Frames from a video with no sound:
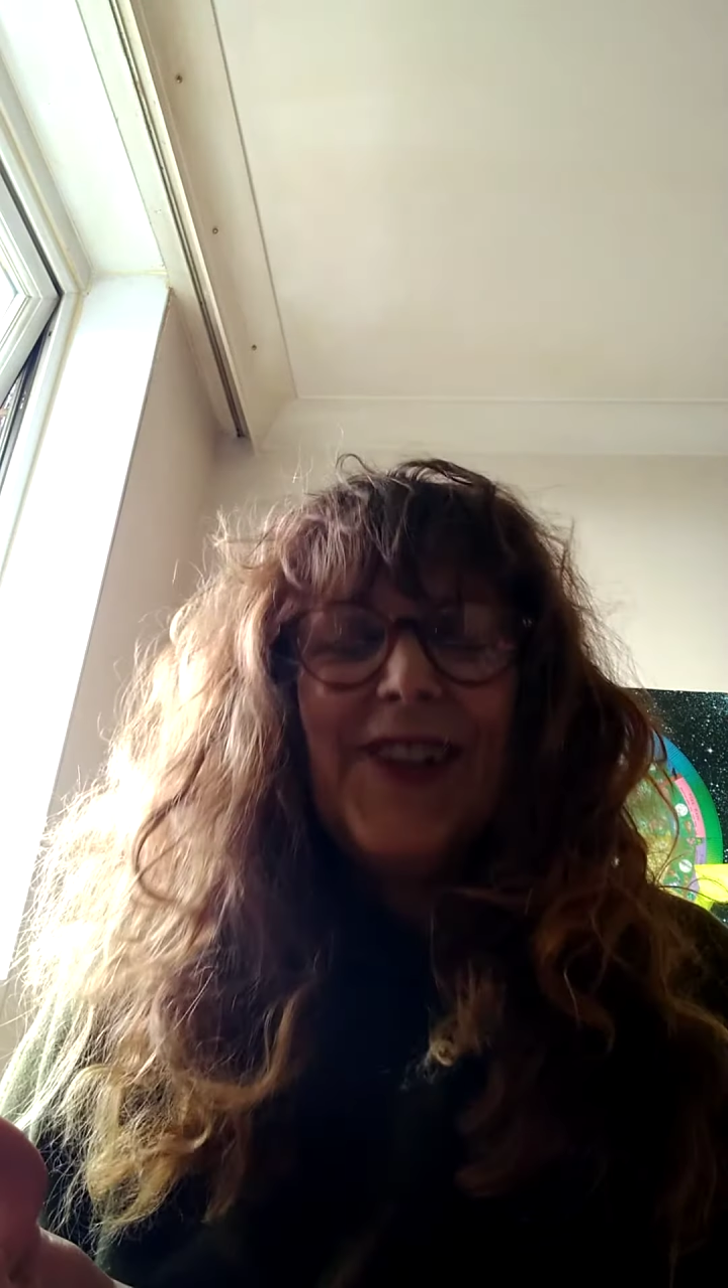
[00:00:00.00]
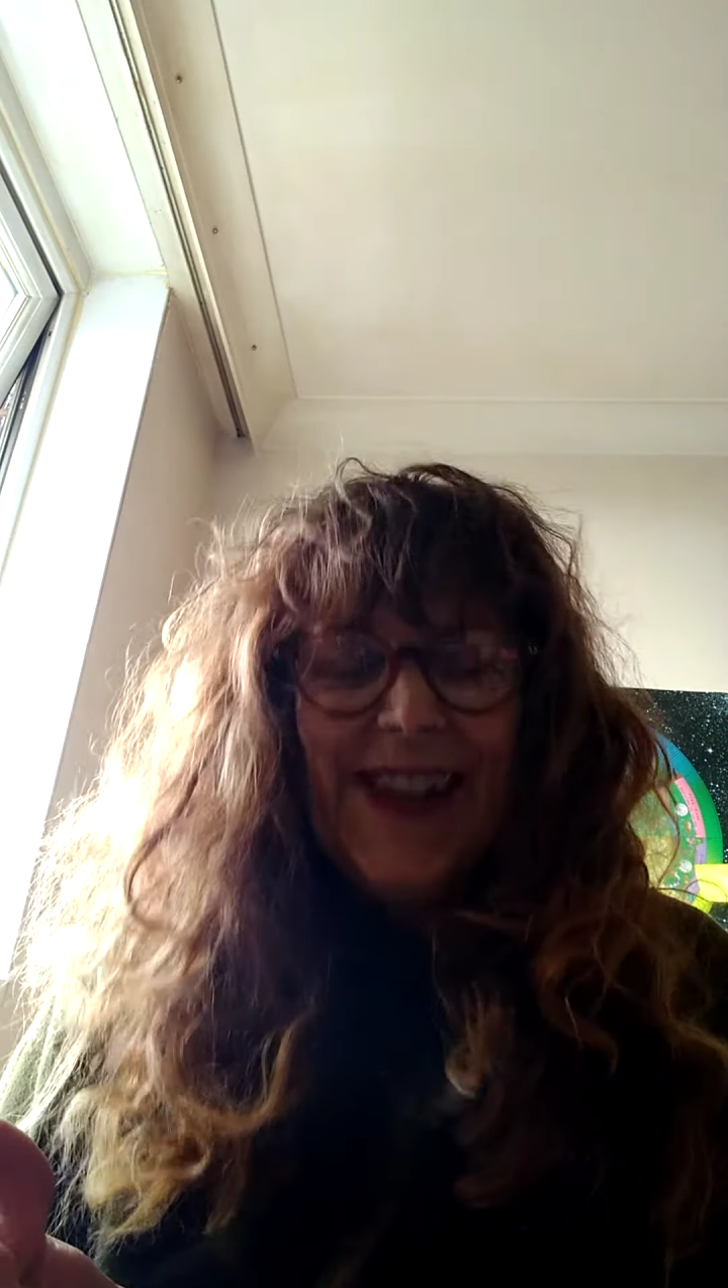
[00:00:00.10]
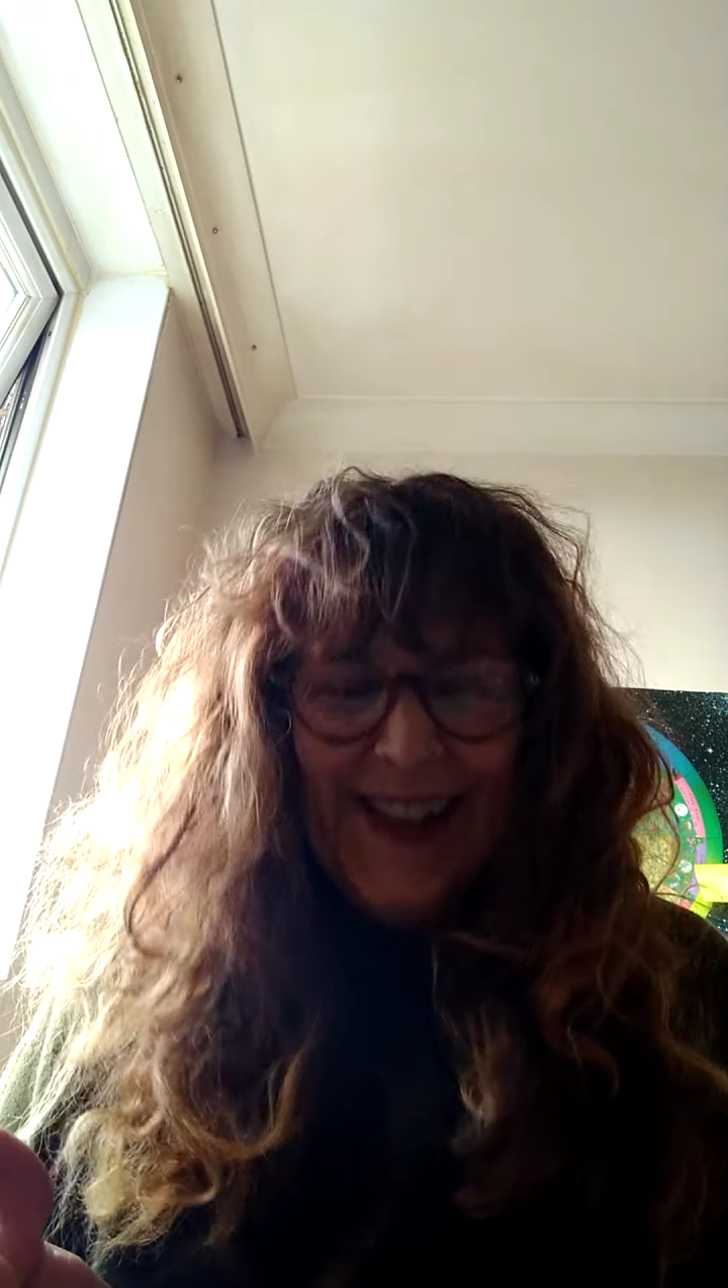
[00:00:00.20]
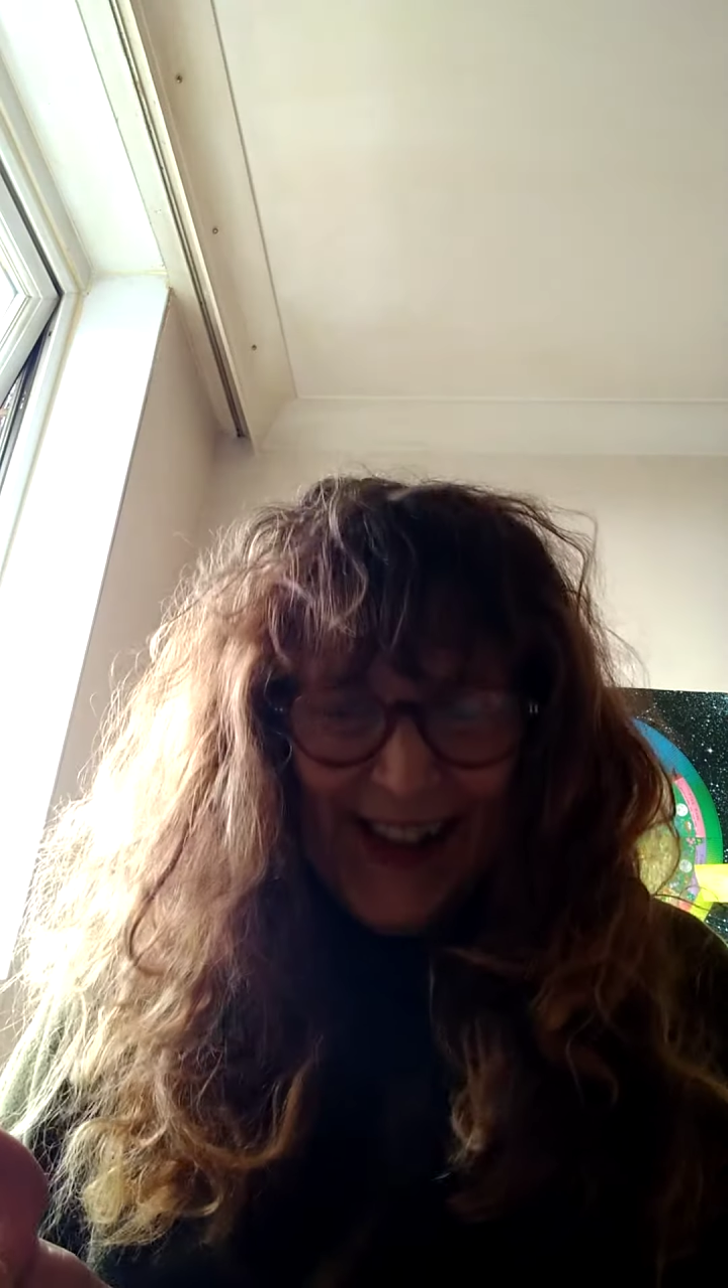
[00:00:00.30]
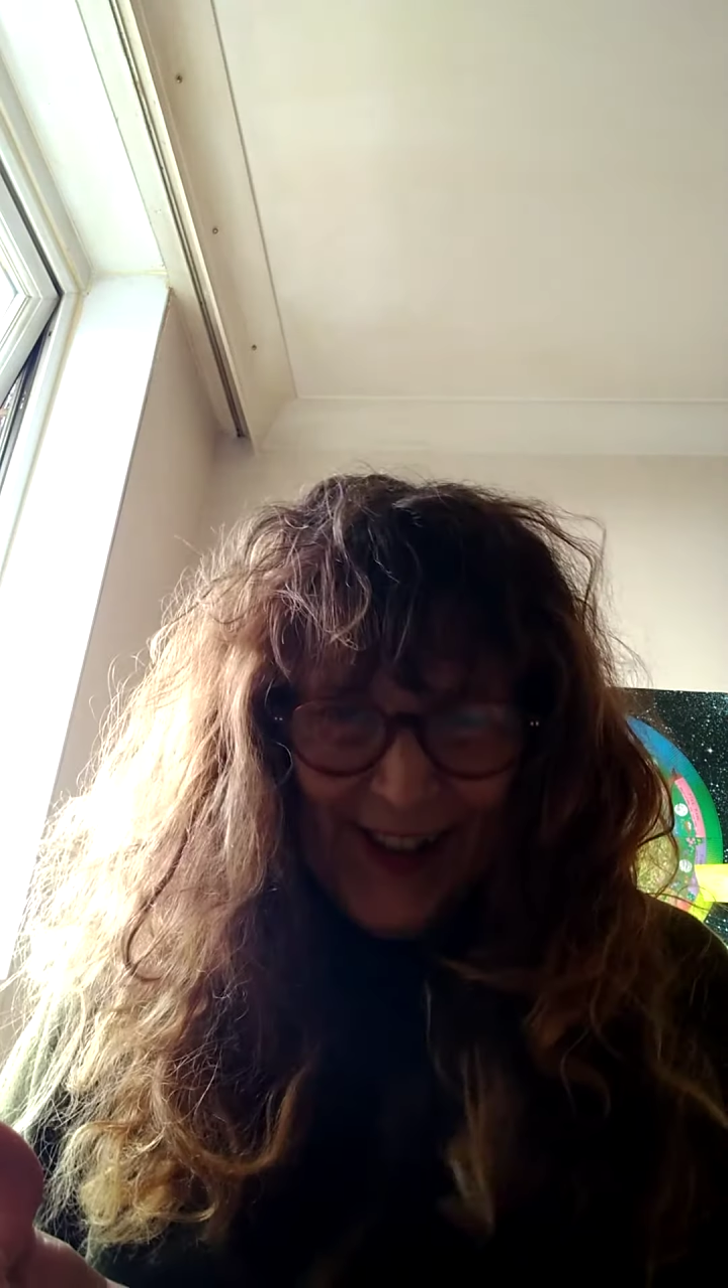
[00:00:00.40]

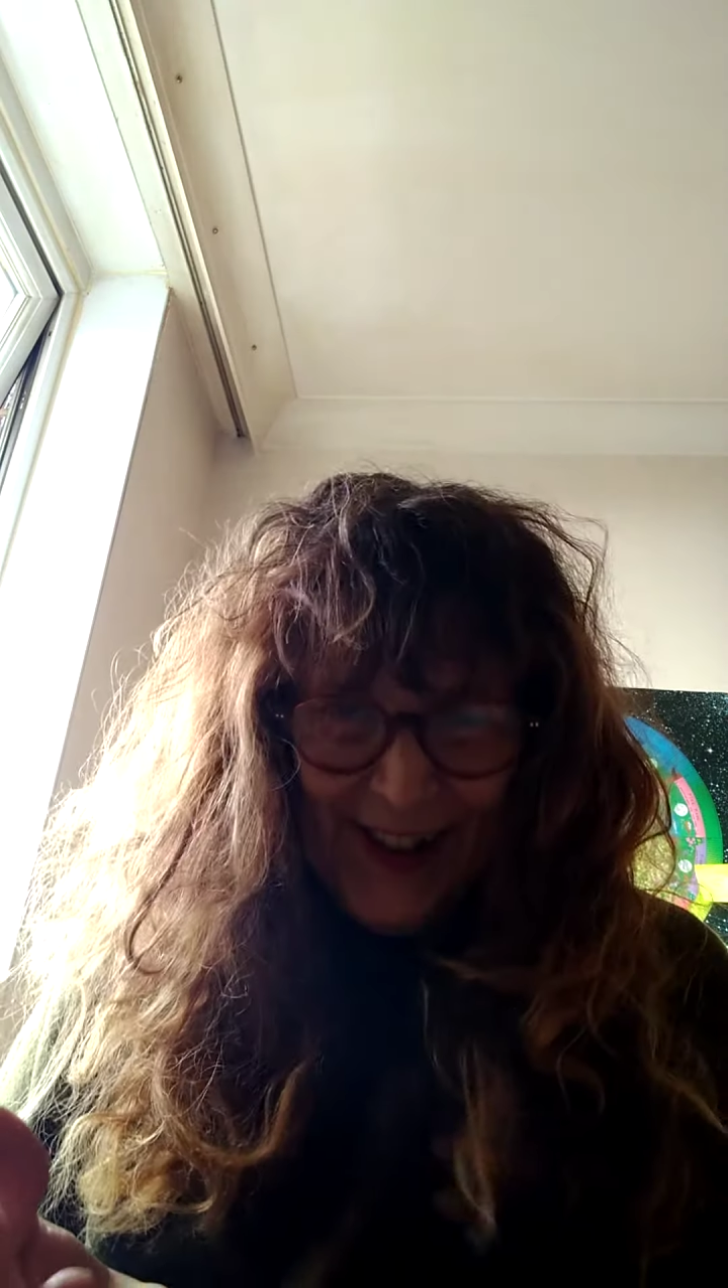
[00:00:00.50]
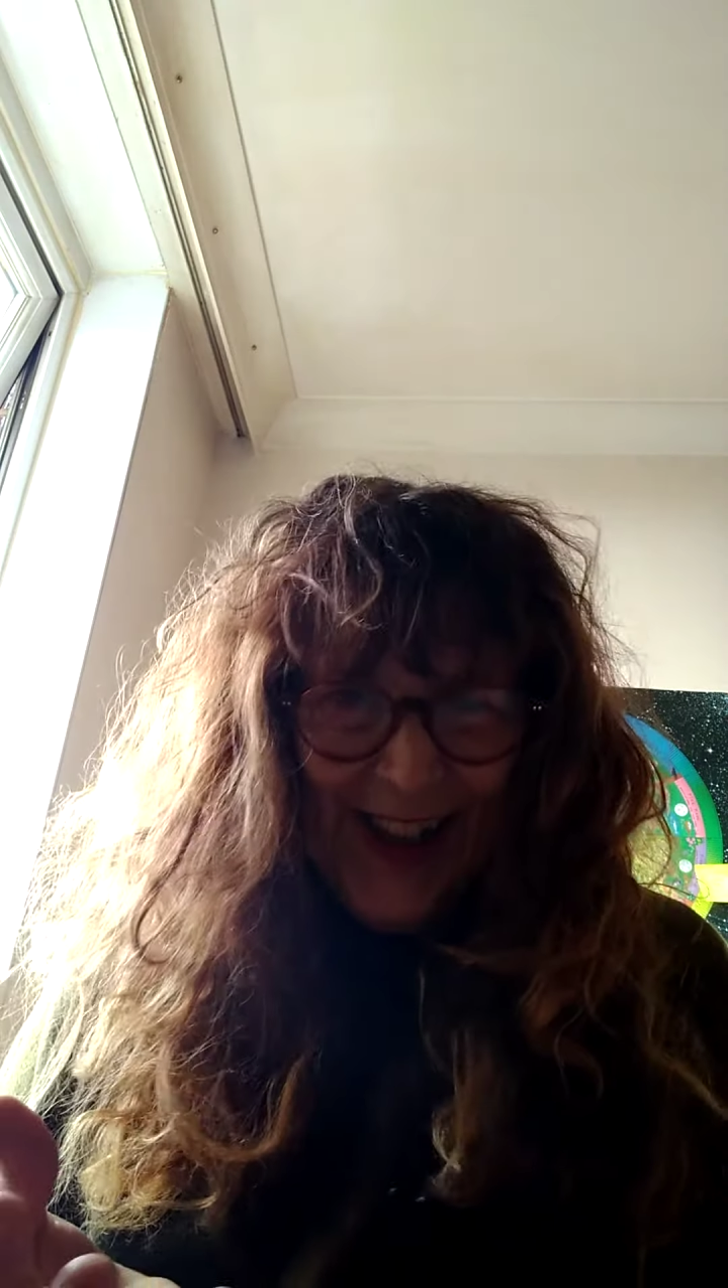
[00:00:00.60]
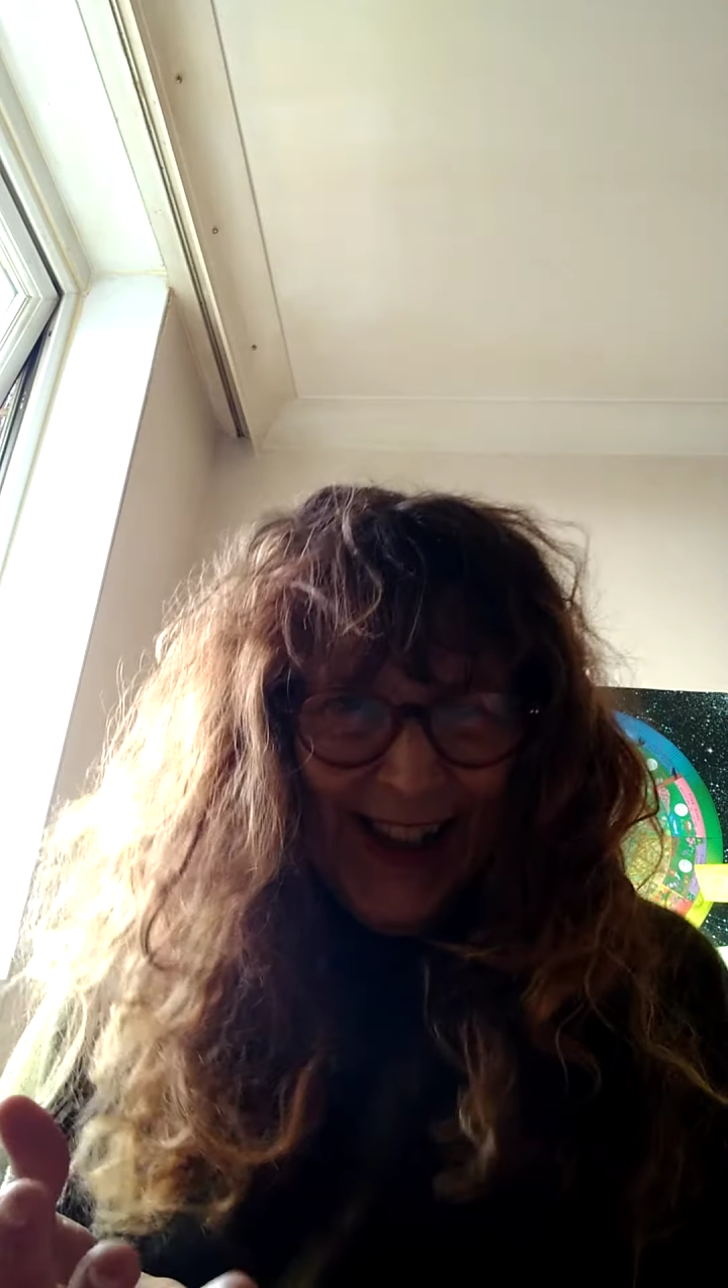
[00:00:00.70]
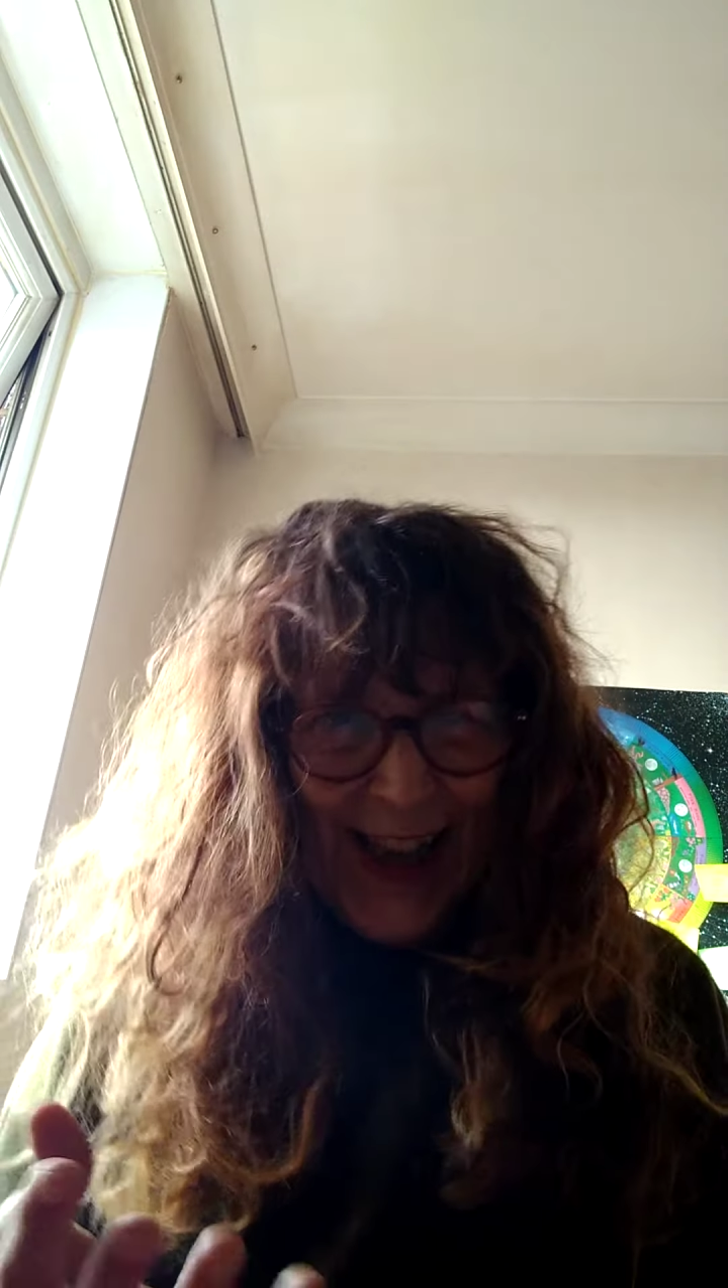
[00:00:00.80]
tedious.